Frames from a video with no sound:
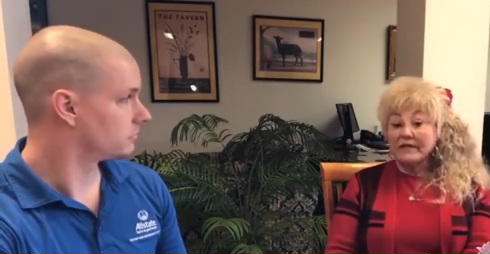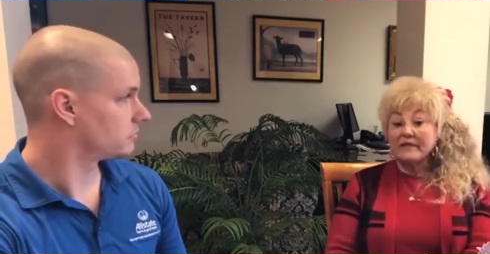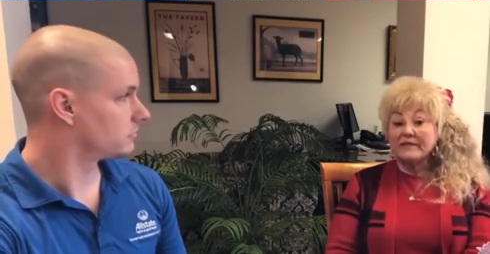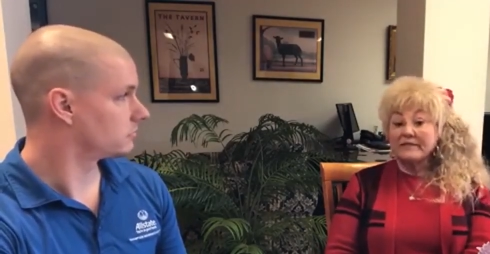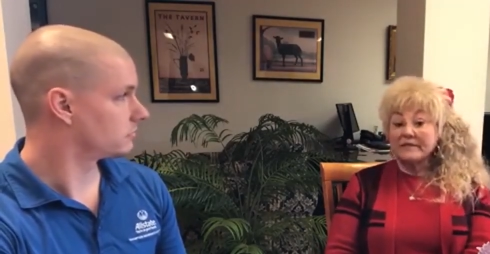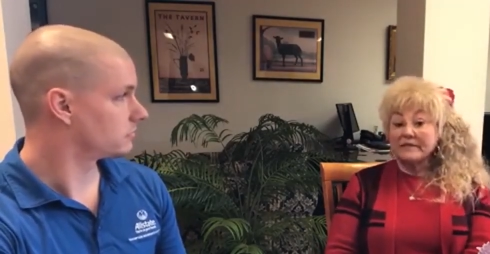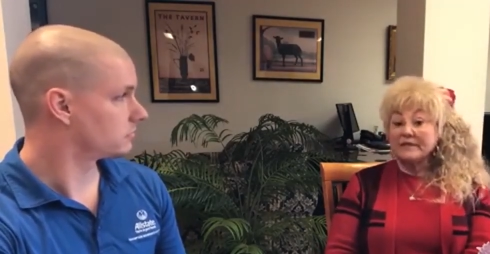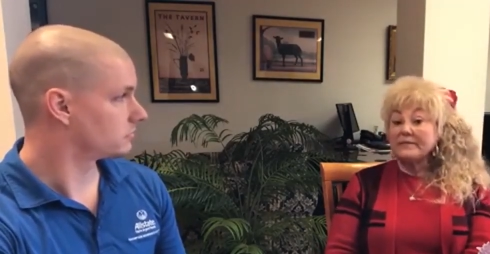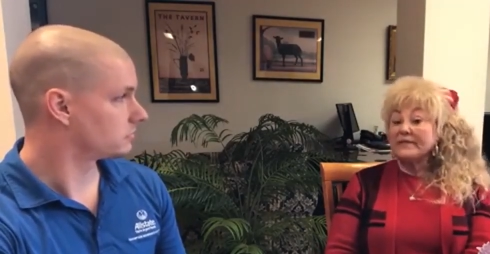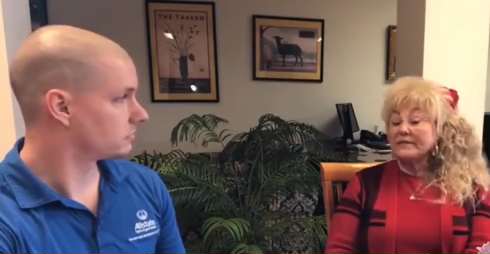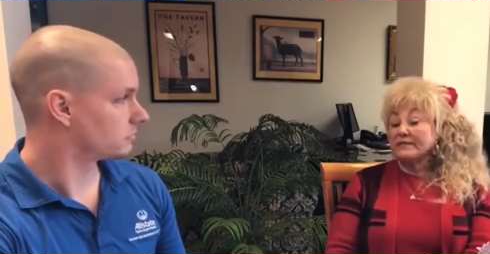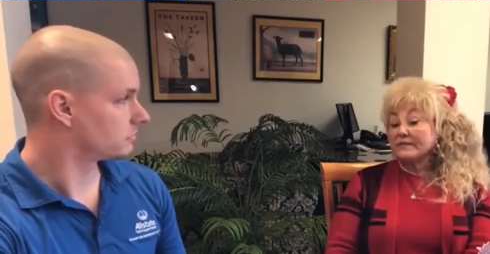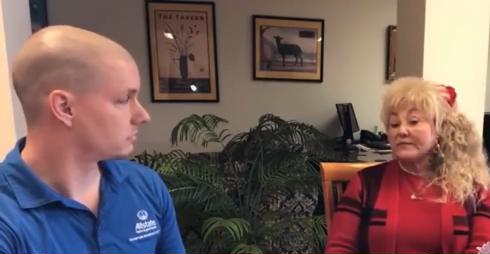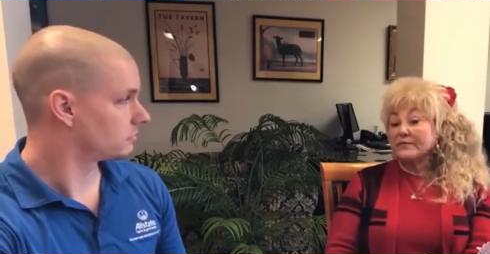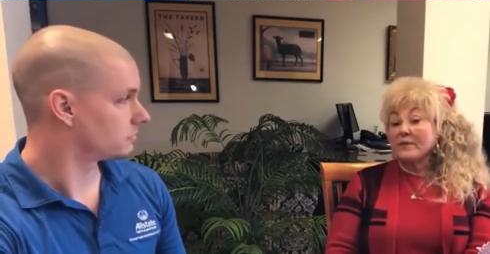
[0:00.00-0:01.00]
Speaker 1: and this is a
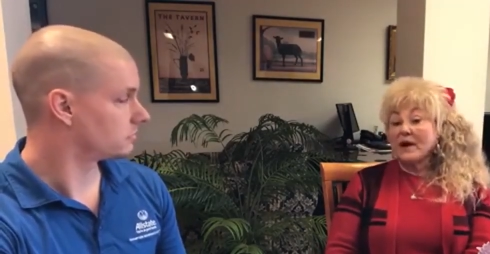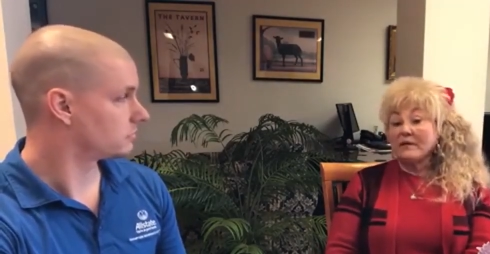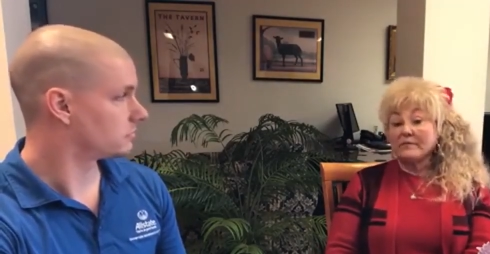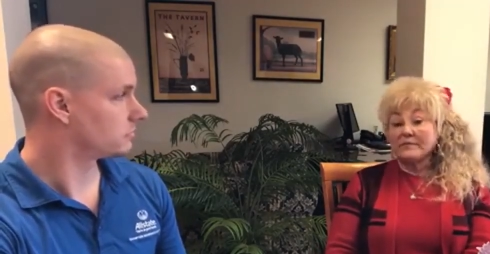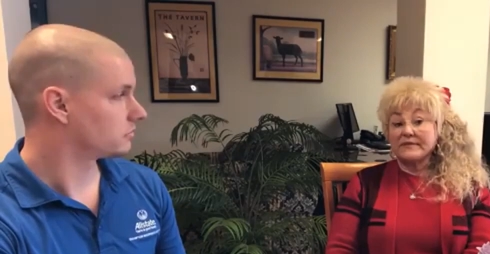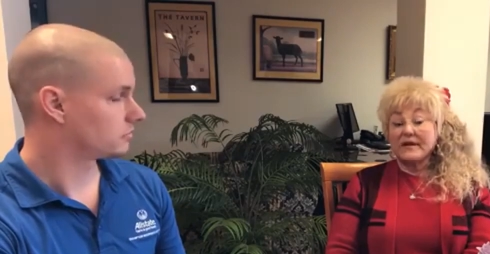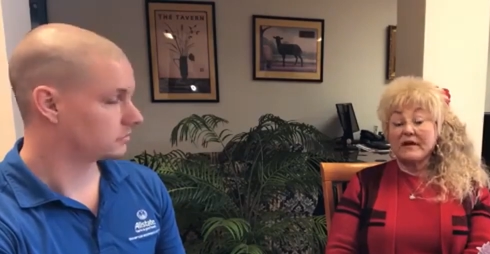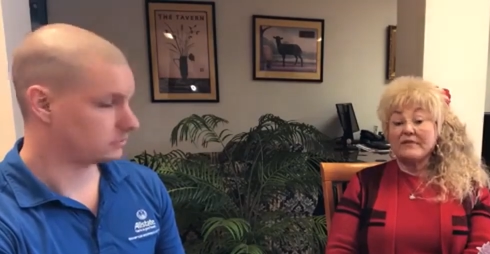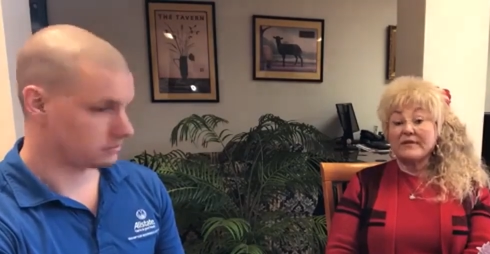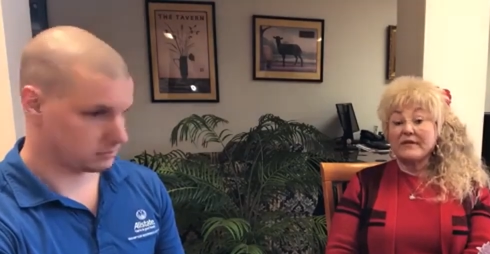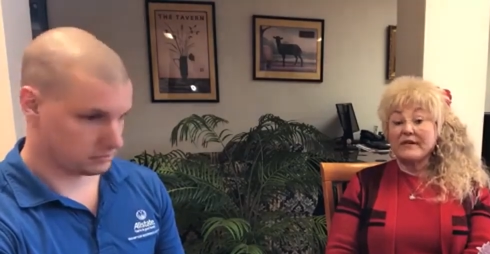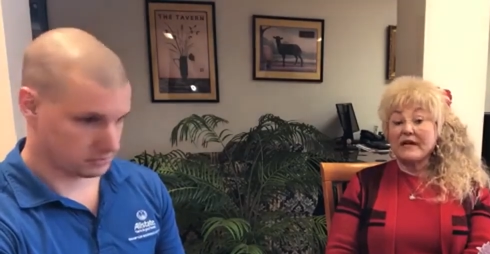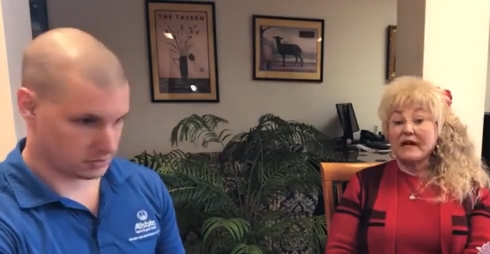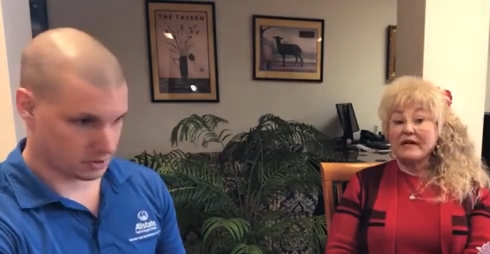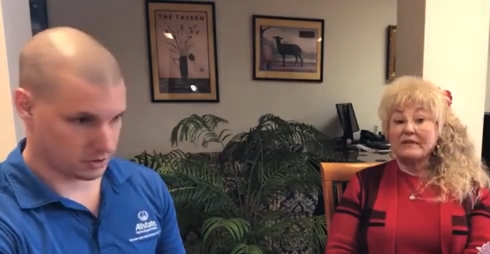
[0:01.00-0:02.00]
business of problem
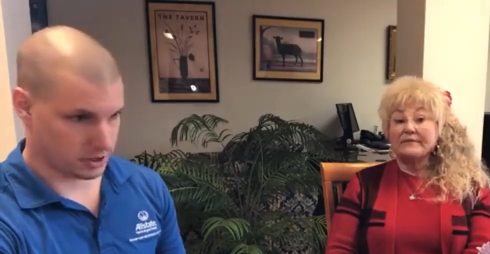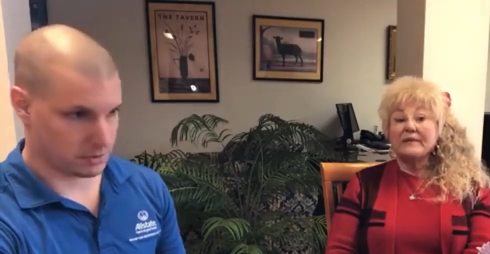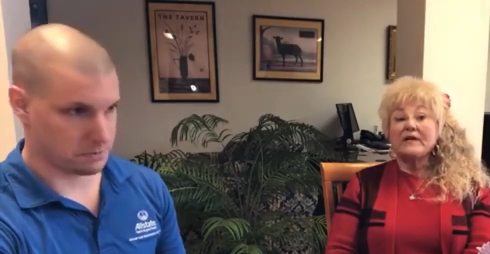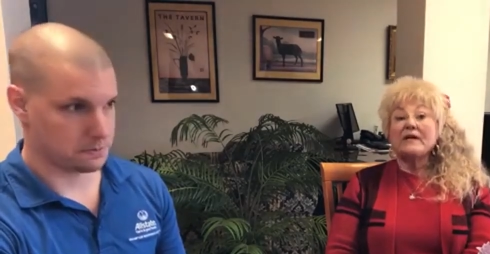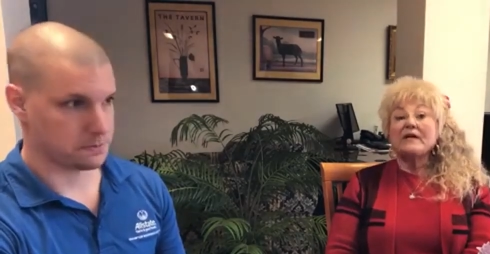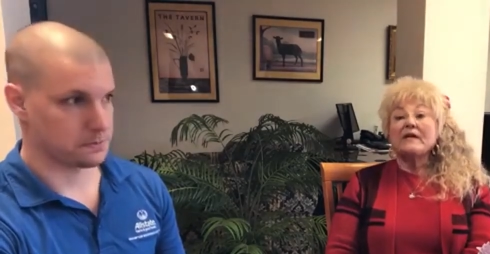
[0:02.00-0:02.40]
solving. Um,